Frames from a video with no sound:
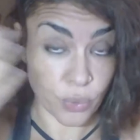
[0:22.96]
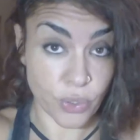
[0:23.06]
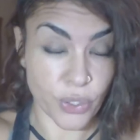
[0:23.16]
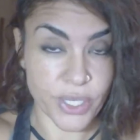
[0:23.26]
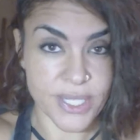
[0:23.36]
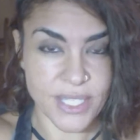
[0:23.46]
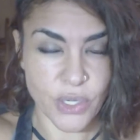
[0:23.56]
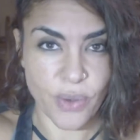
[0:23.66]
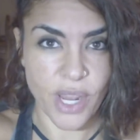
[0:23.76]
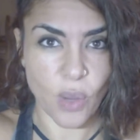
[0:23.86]
you're
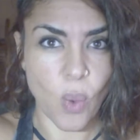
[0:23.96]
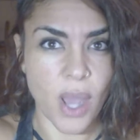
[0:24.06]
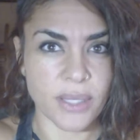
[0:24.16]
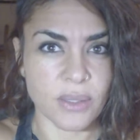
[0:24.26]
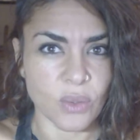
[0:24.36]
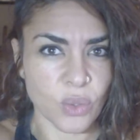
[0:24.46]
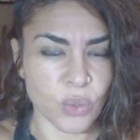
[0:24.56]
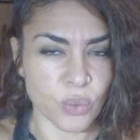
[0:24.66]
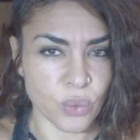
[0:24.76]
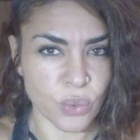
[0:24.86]
considering one
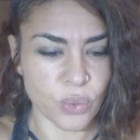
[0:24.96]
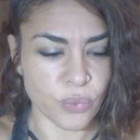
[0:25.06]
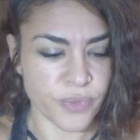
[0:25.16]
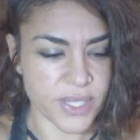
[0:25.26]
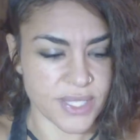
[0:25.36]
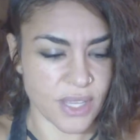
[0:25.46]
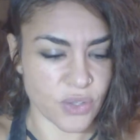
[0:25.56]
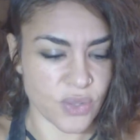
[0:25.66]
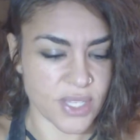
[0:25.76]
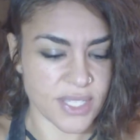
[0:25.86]
who fits
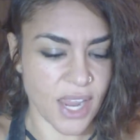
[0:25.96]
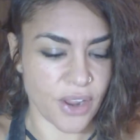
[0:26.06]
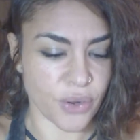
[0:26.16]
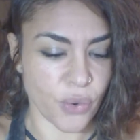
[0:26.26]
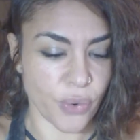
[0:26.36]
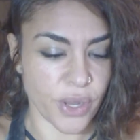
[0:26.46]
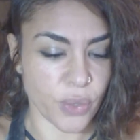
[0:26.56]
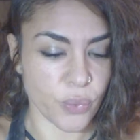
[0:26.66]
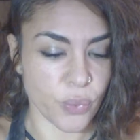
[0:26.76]
under this category,